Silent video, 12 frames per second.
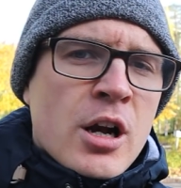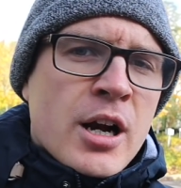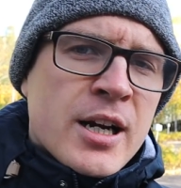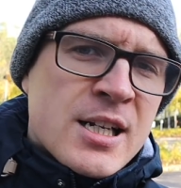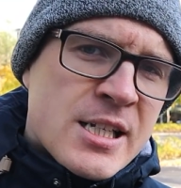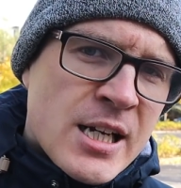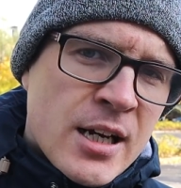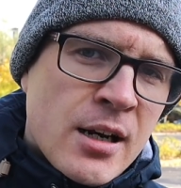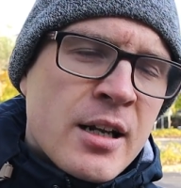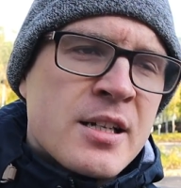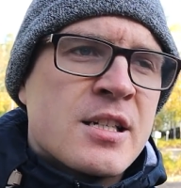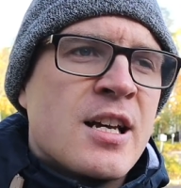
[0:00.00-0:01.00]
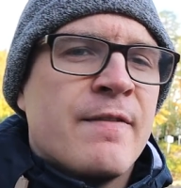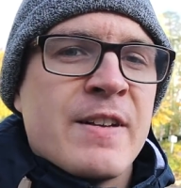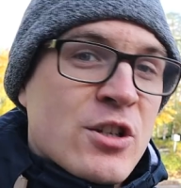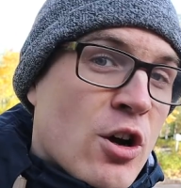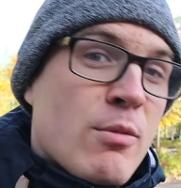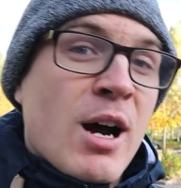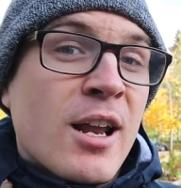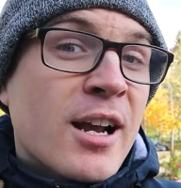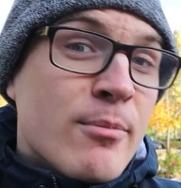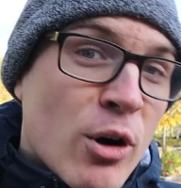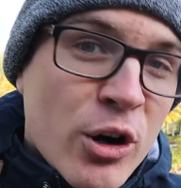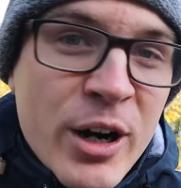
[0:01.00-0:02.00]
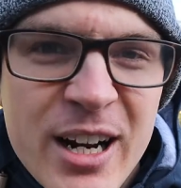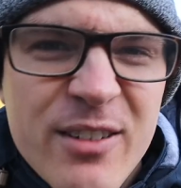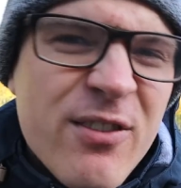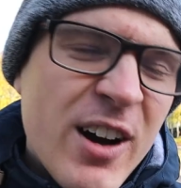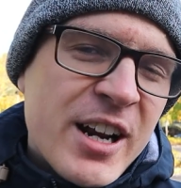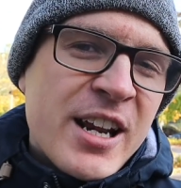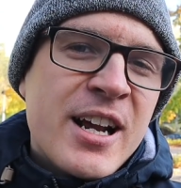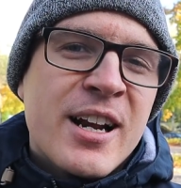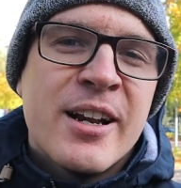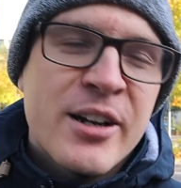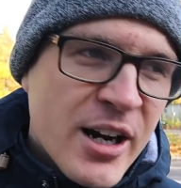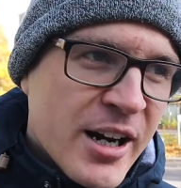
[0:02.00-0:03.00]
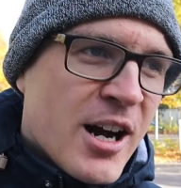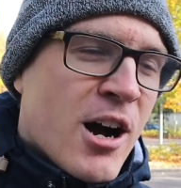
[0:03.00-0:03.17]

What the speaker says: kind of subtle and stuff, and some are like more funny and kind of